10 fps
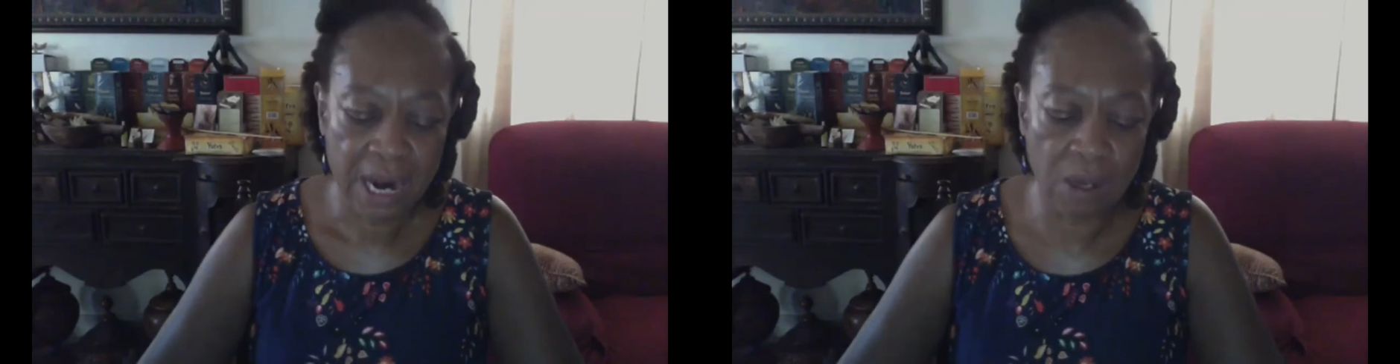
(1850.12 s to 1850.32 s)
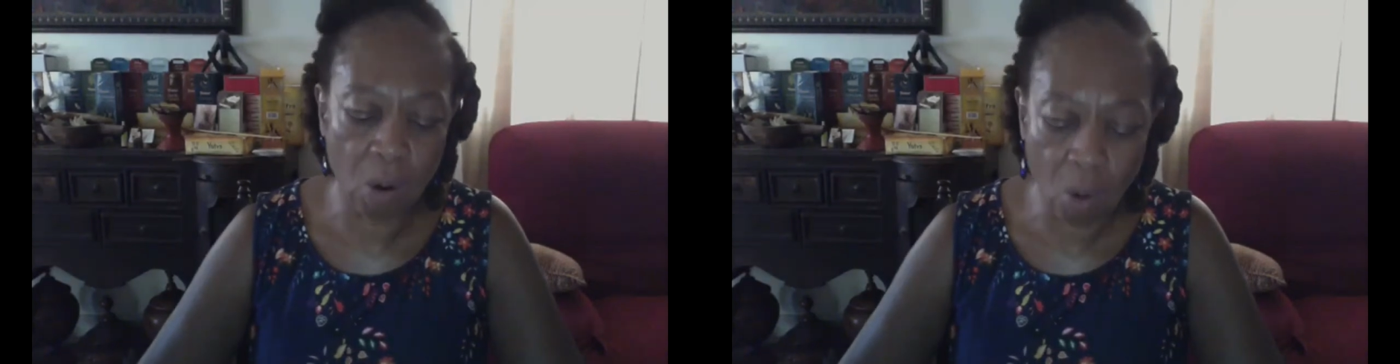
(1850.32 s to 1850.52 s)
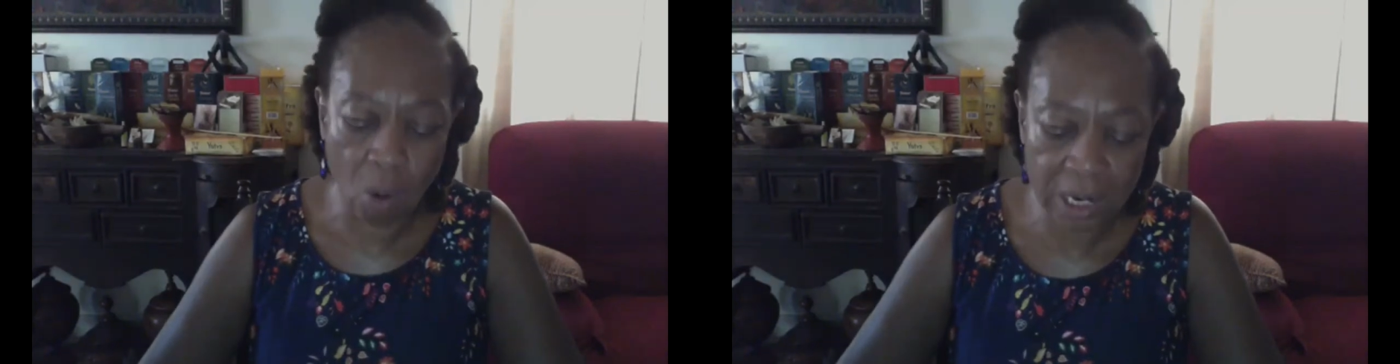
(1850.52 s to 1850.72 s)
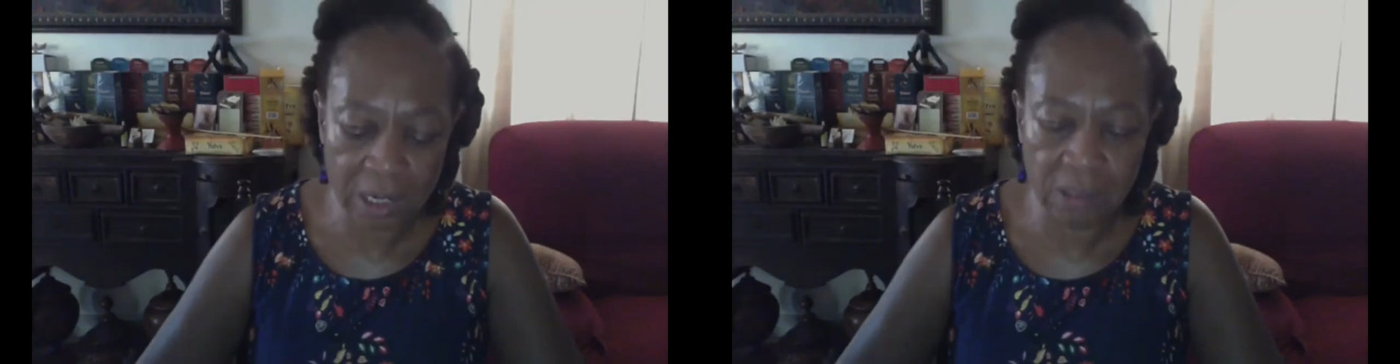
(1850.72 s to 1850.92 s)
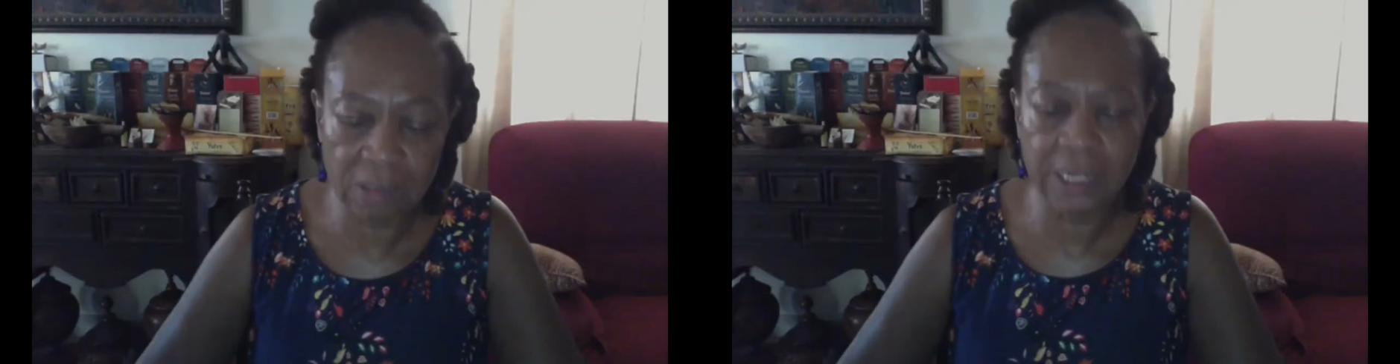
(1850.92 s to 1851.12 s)
the
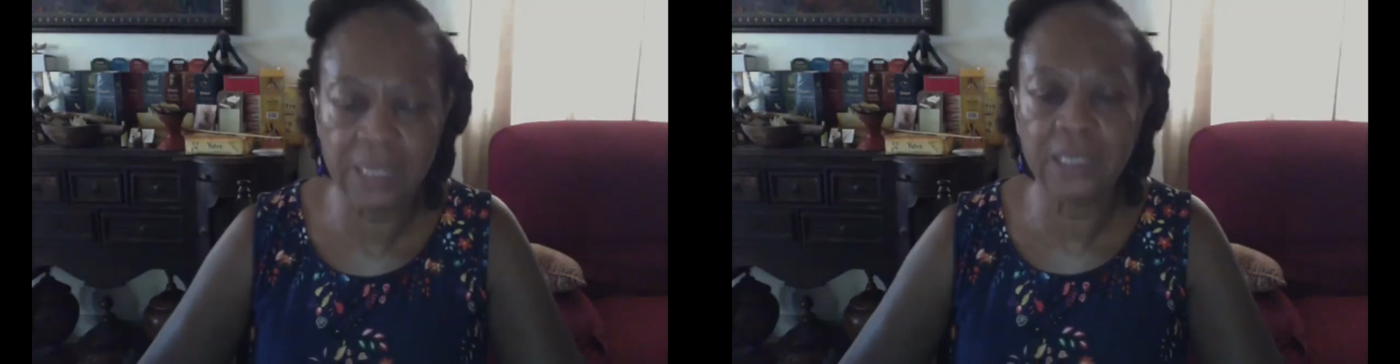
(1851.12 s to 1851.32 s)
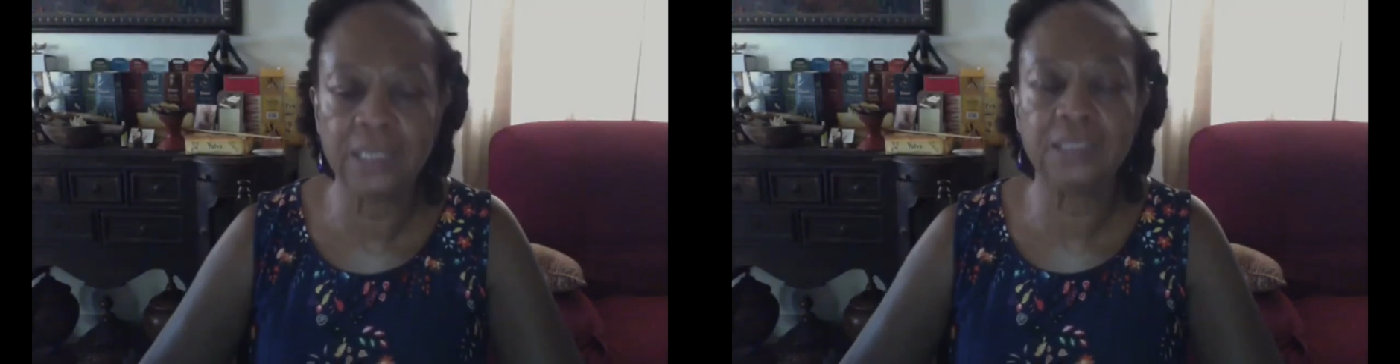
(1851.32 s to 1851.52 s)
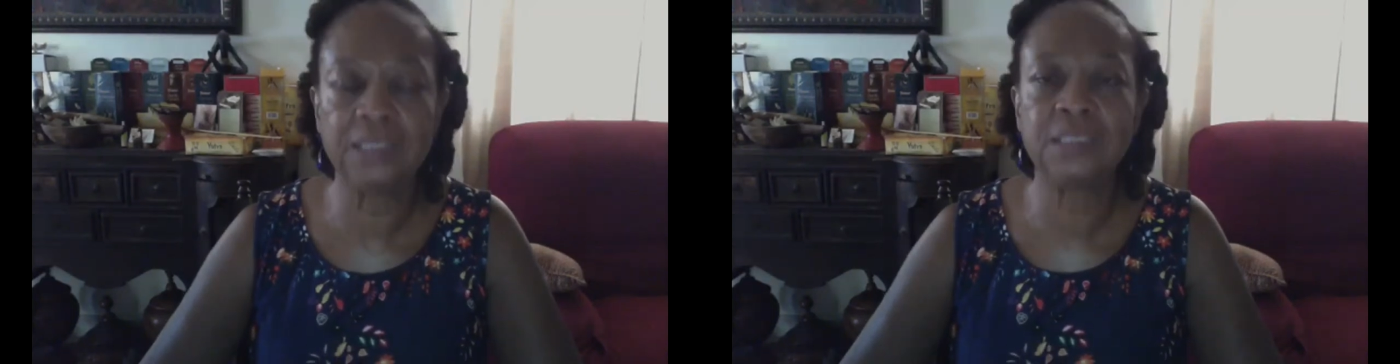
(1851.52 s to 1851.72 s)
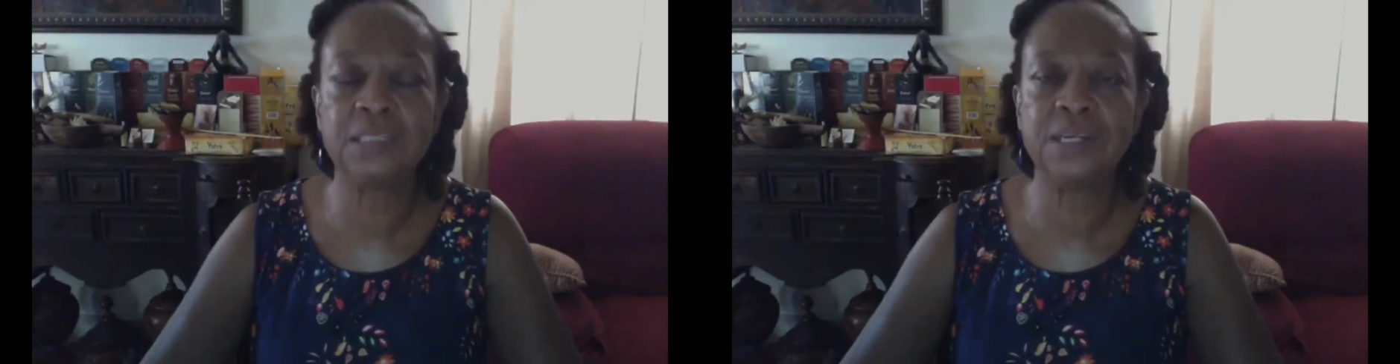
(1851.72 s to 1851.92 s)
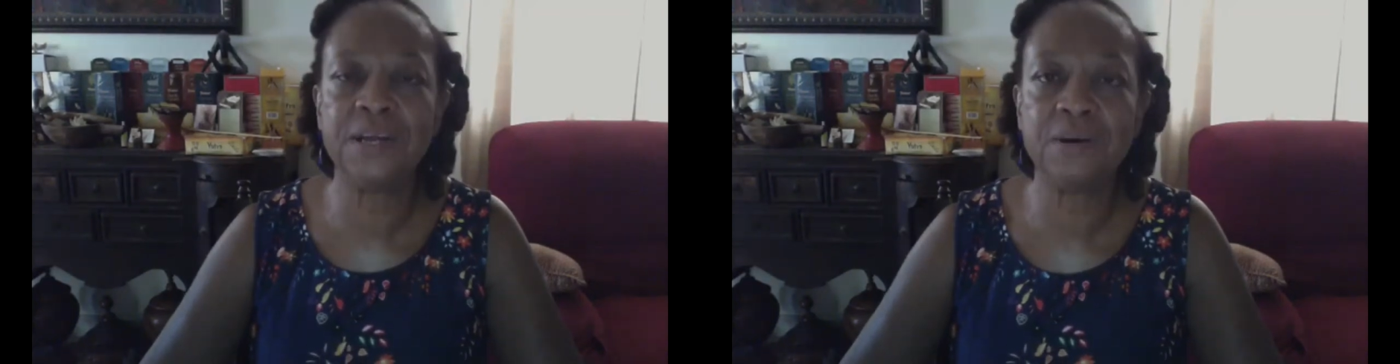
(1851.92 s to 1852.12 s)
oil is
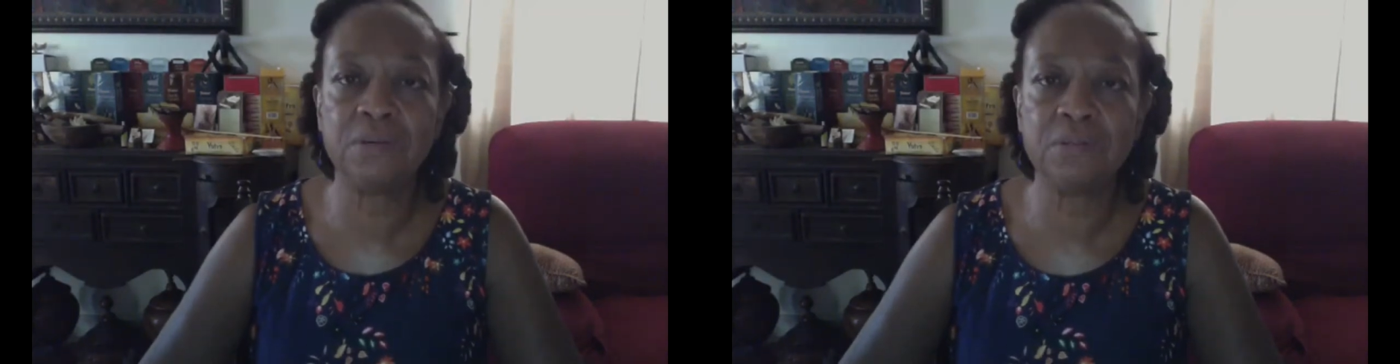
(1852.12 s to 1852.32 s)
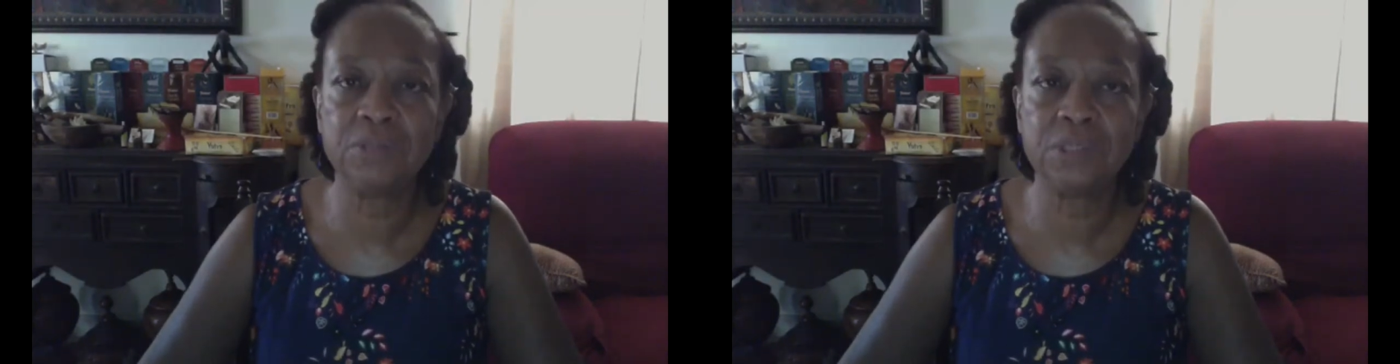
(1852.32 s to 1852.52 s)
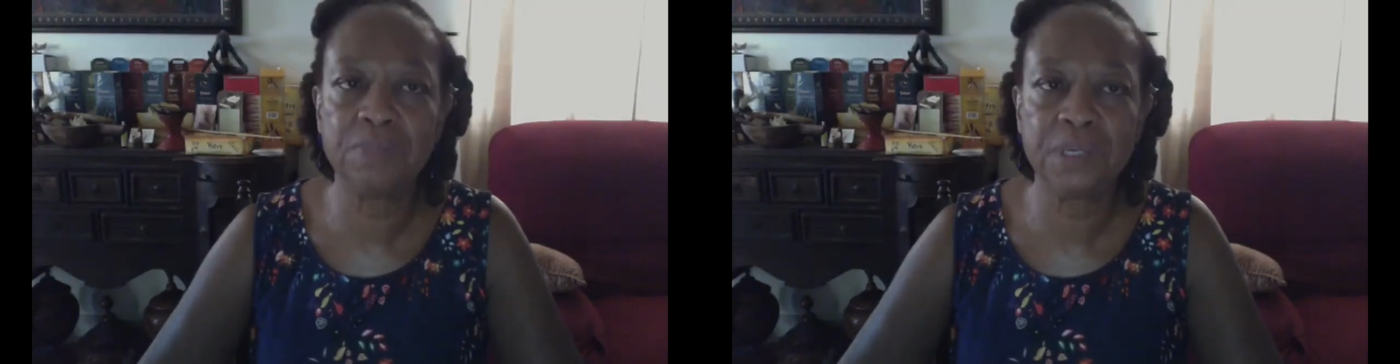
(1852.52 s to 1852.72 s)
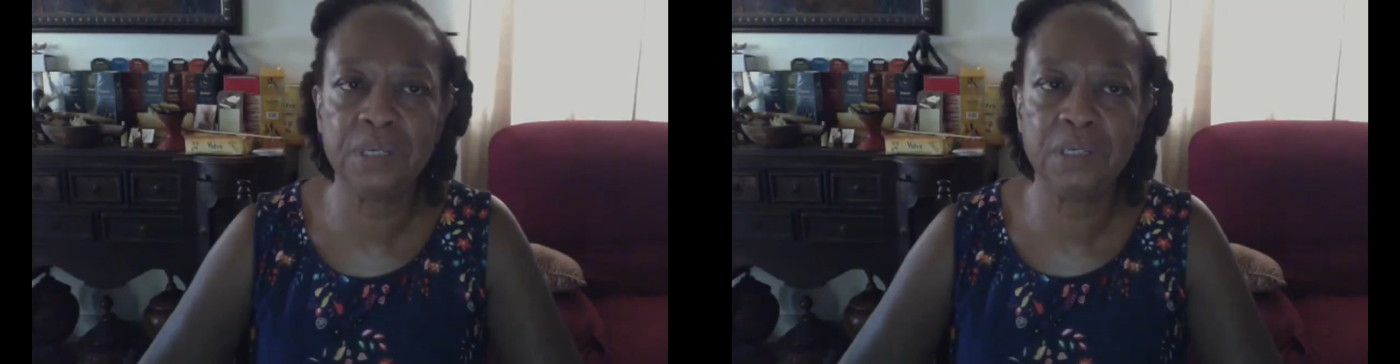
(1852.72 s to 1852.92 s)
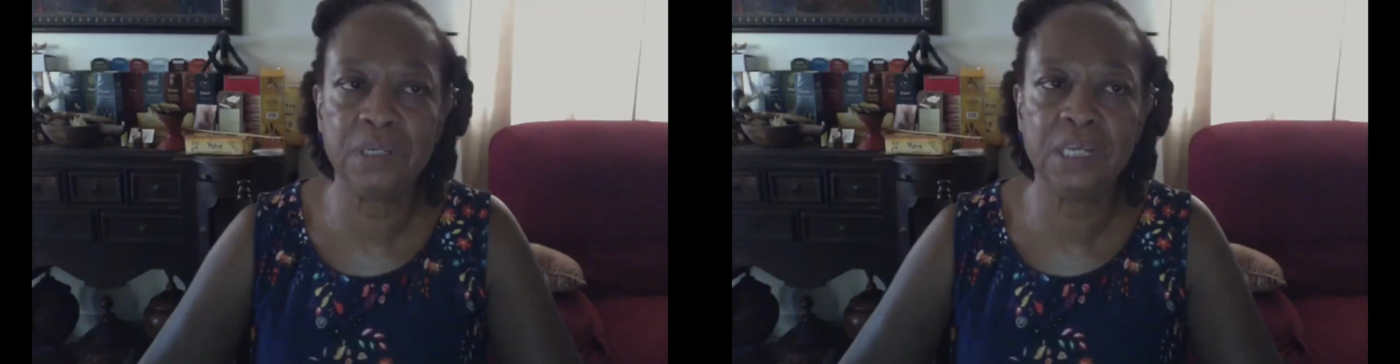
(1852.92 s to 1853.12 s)
known to be